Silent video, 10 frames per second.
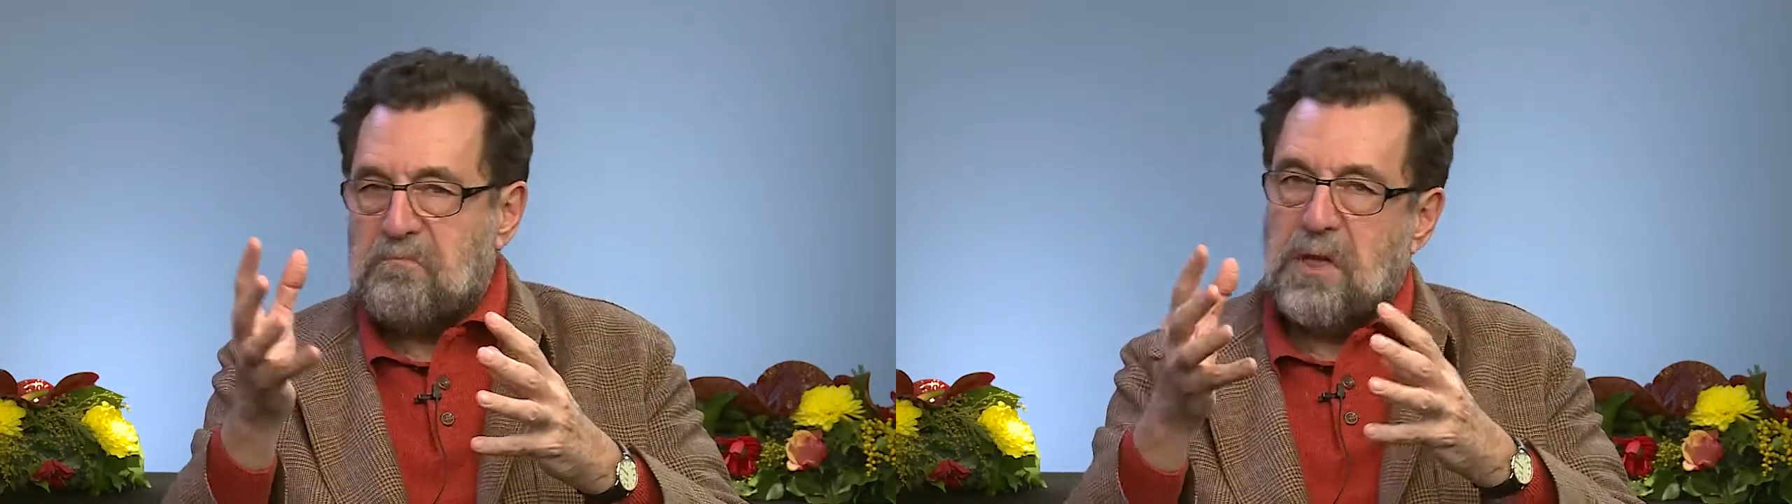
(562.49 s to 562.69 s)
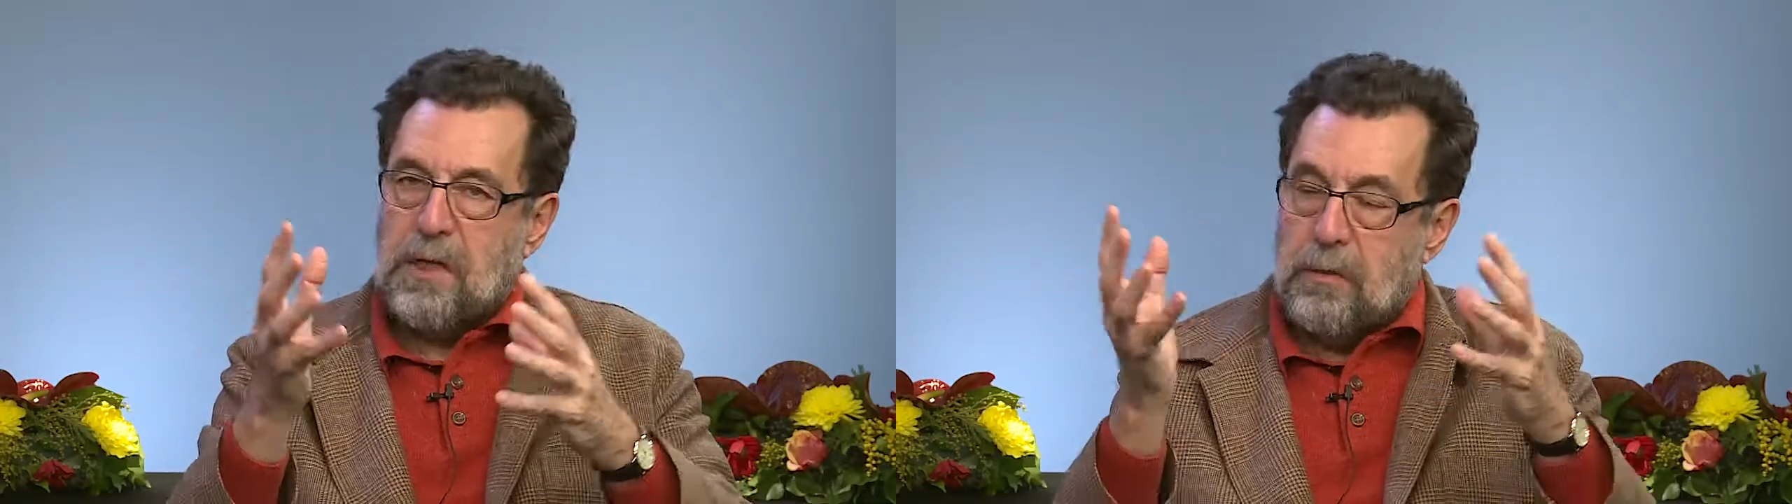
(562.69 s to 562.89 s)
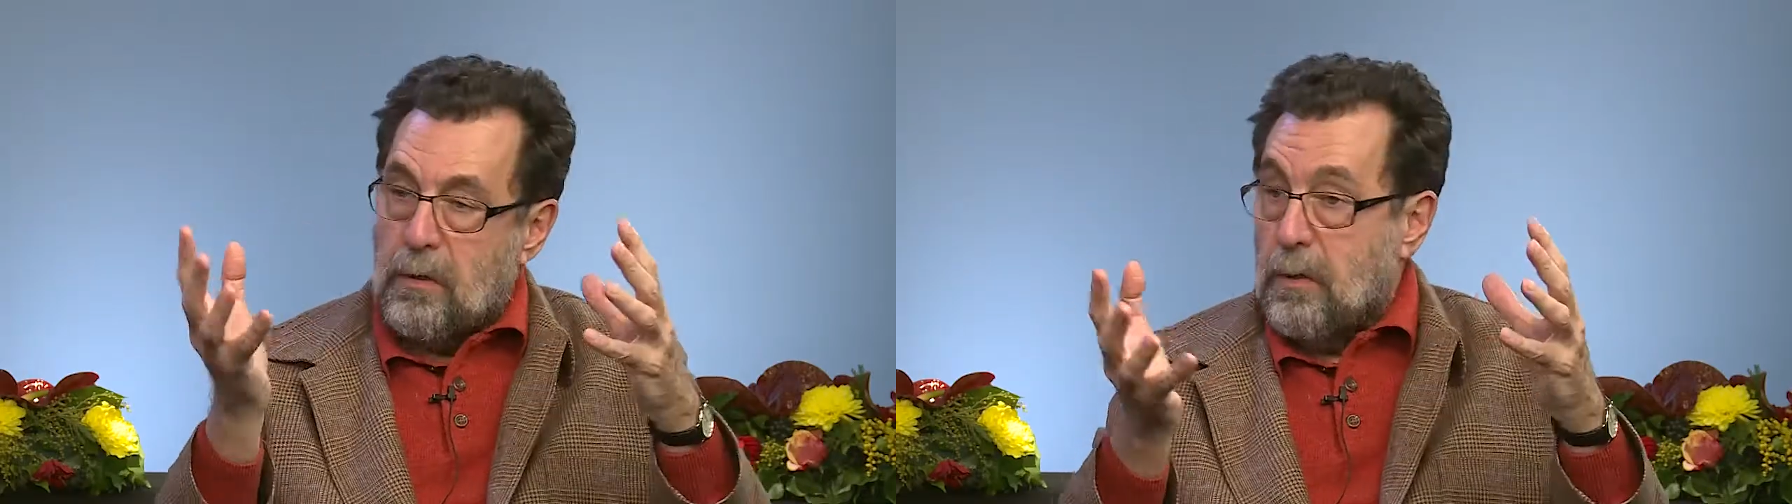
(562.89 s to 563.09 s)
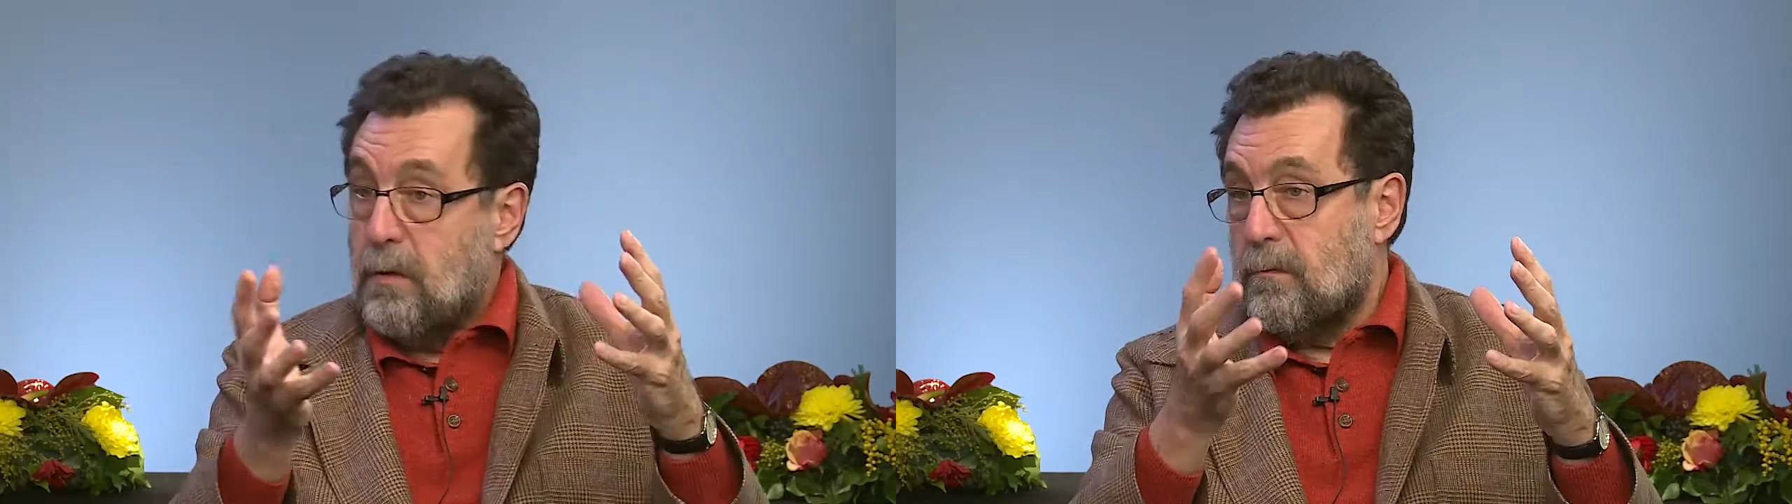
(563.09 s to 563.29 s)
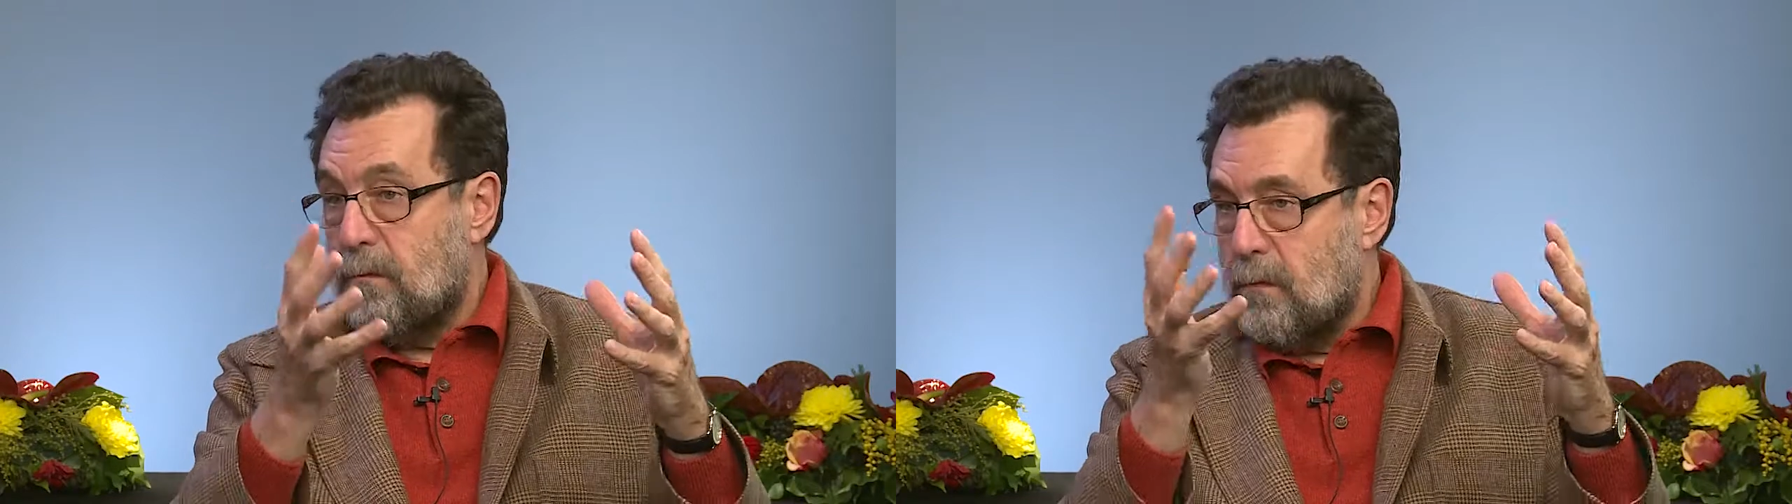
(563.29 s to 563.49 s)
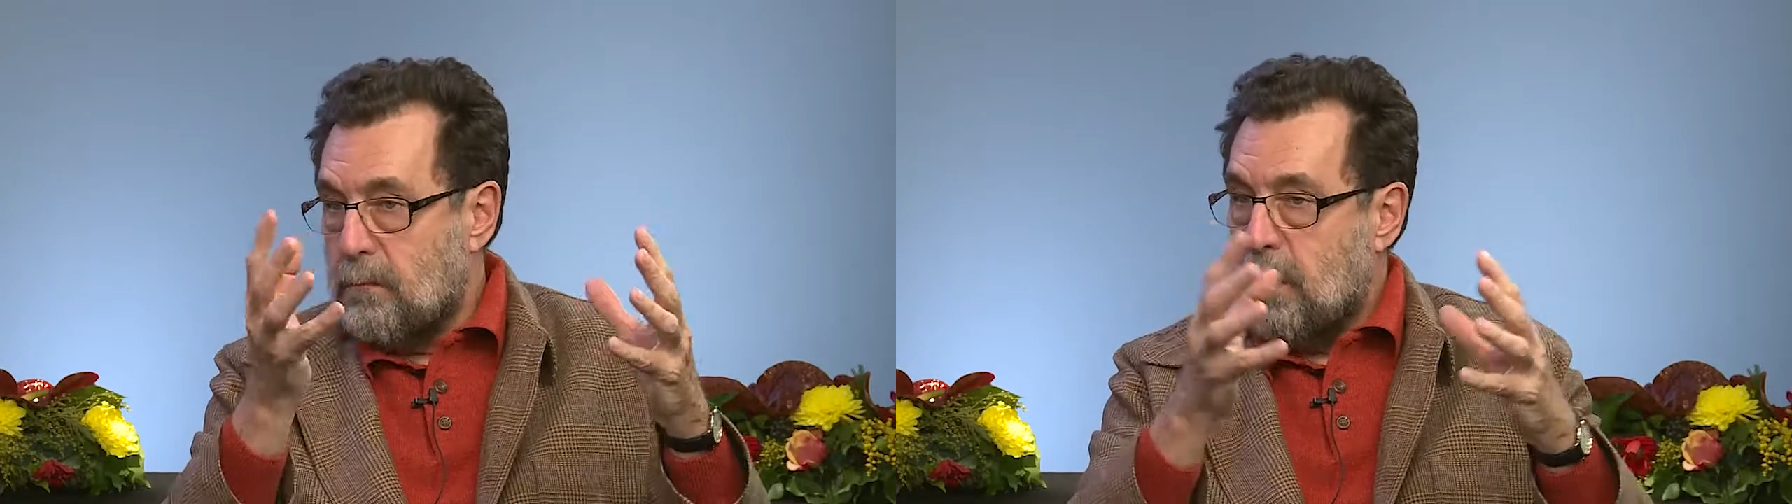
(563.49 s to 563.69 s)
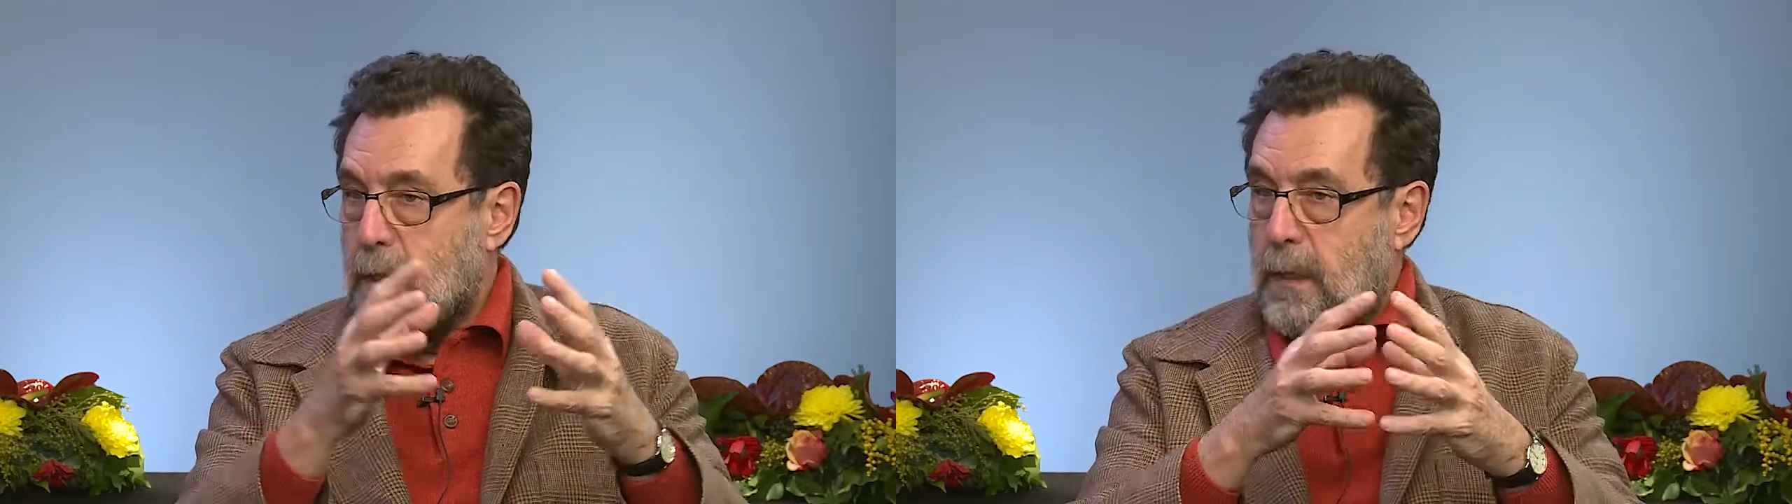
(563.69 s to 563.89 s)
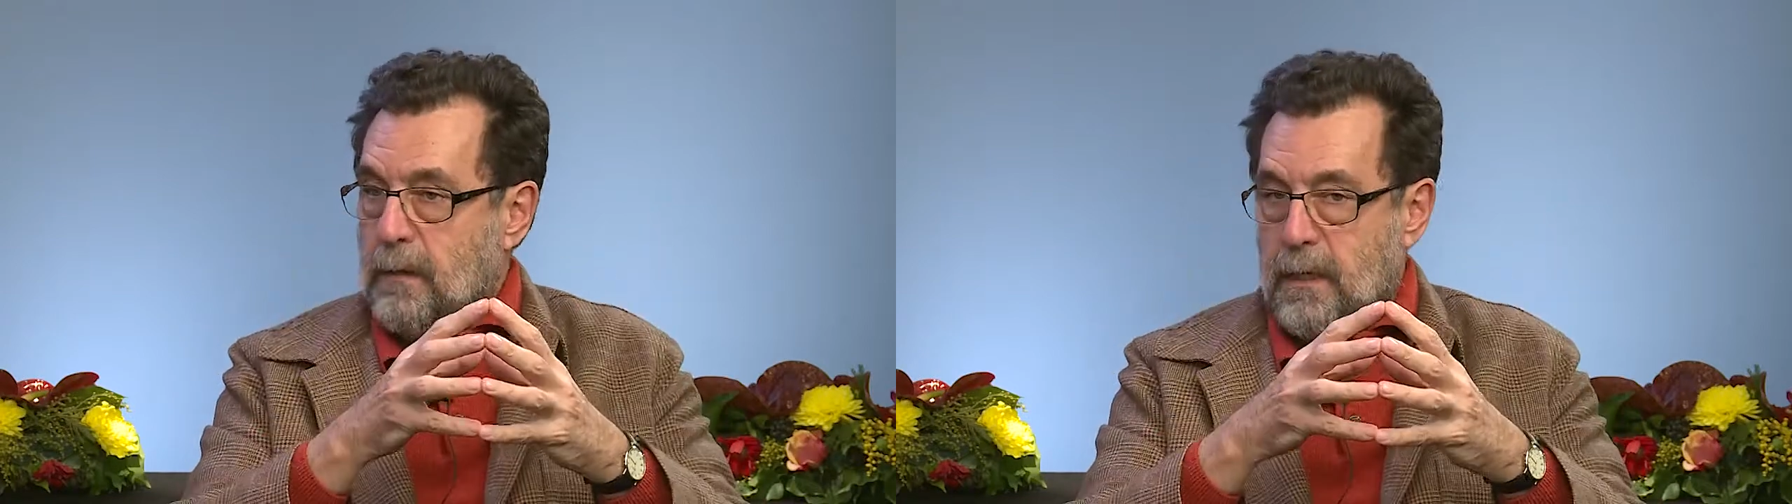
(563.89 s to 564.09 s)
10 years or something
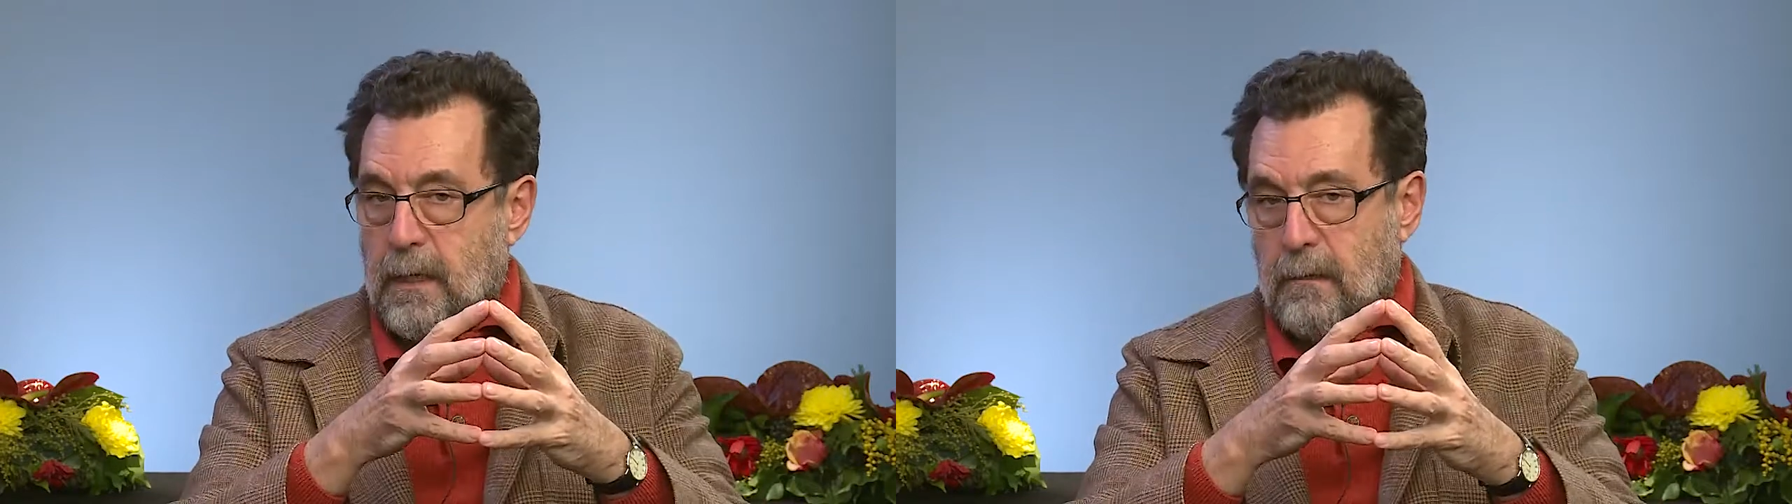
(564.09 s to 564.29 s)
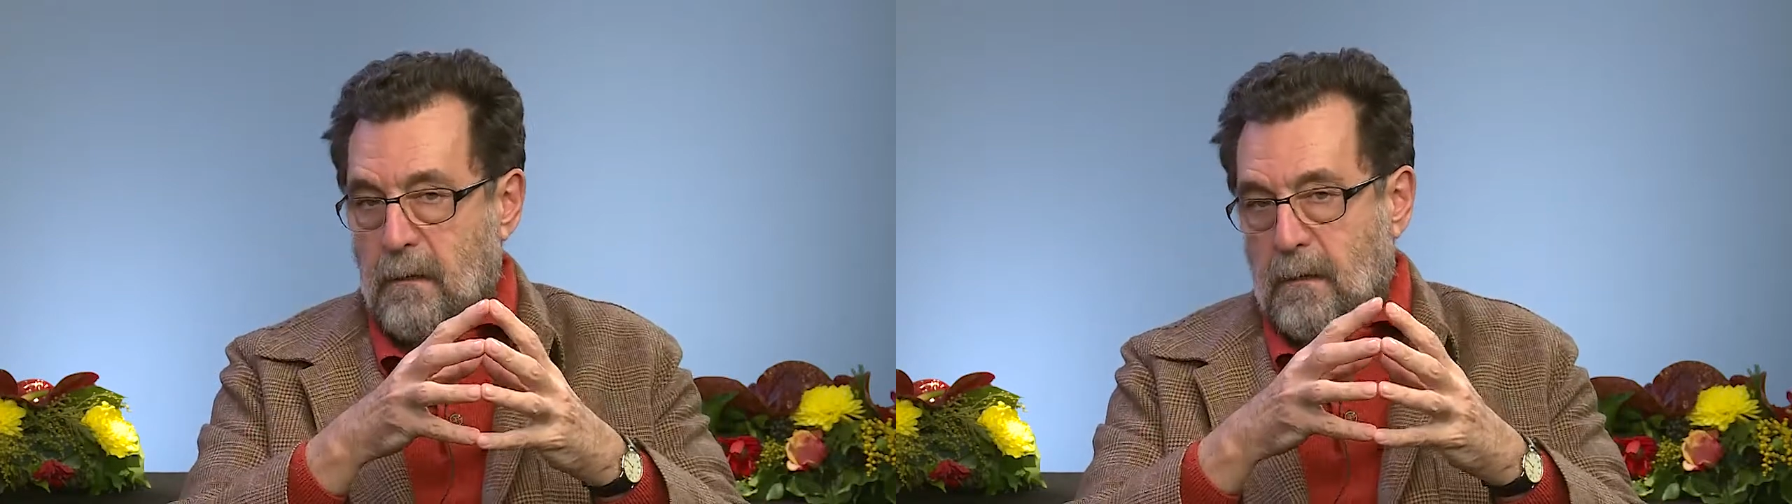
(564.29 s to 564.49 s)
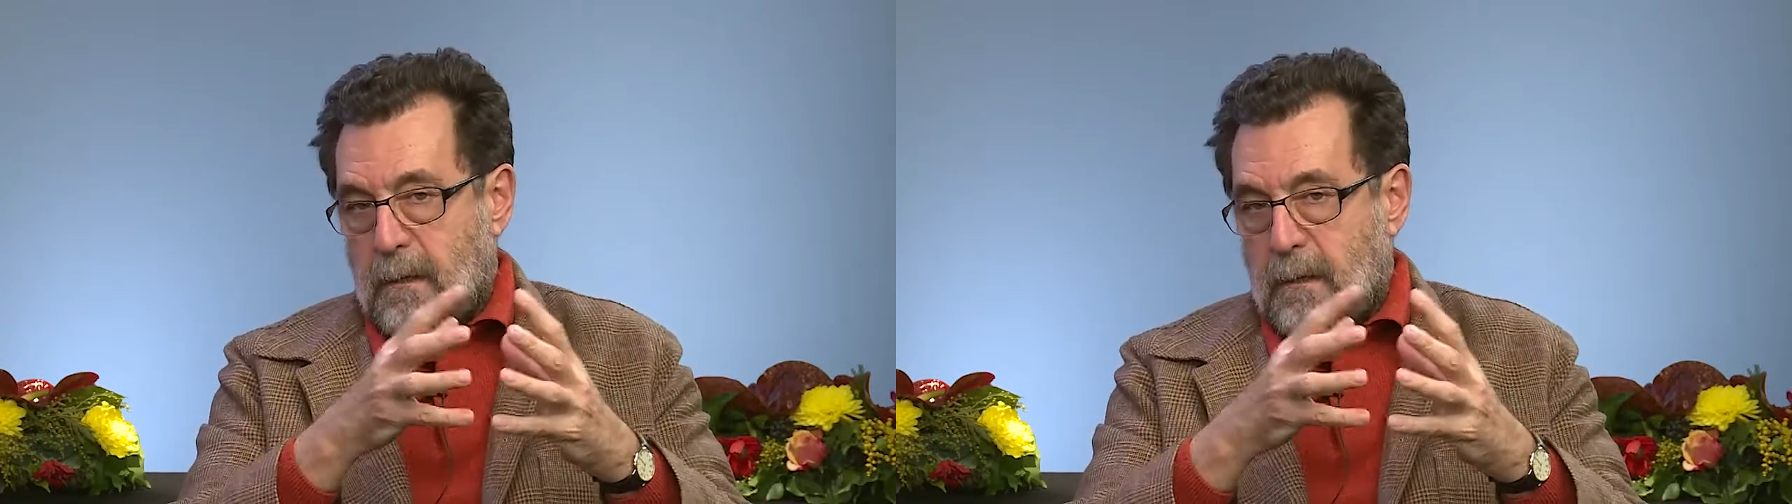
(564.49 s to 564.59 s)
like that.